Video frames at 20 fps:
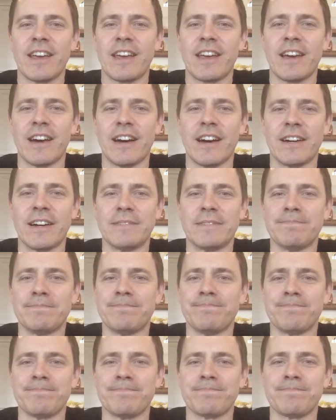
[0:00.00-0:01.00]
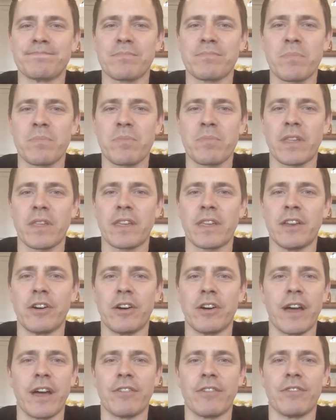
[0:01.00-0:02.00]
um,
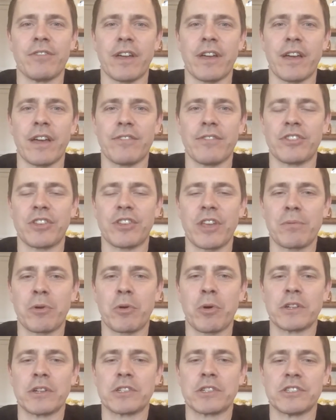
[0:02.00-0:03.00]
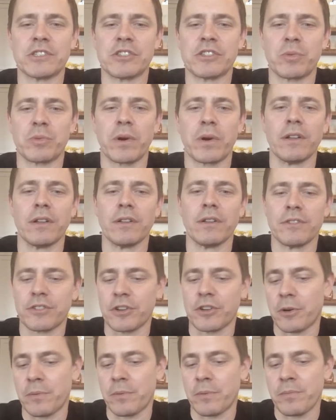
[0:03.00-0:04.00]
have the same questions as well.
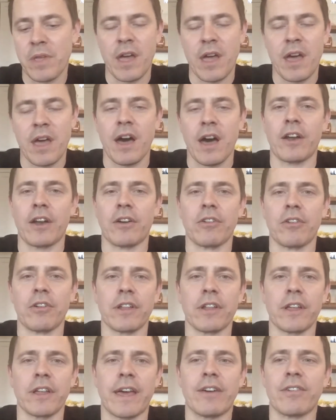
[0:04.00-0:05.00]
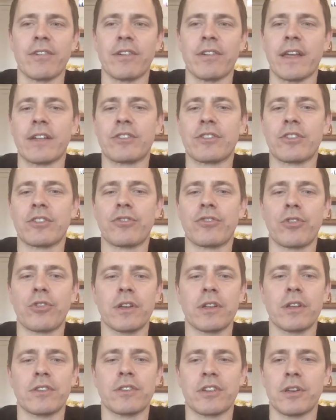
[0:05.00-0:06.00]
So I don't really have an answer for
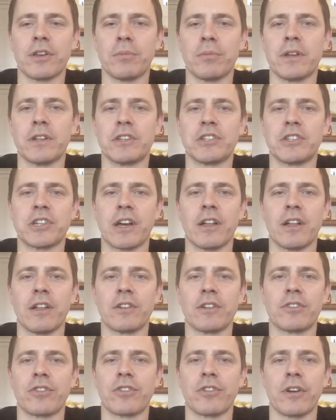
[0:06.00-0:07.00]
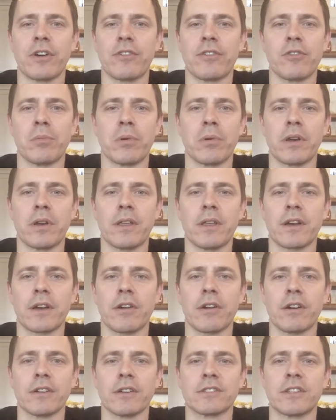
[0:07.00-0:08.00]
you. It's going to be a challenge for everybody
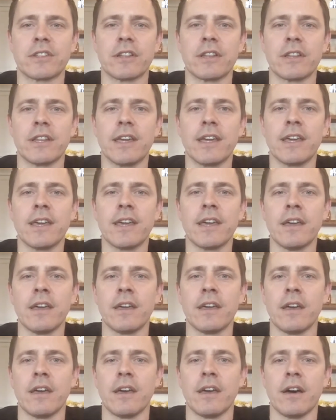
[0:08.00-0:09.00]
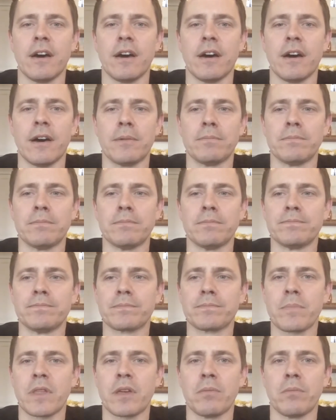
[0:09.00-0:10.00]
across the league, um,
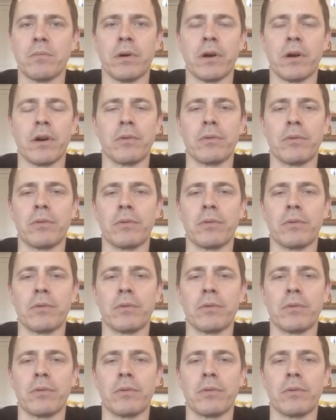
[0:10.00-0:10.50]
but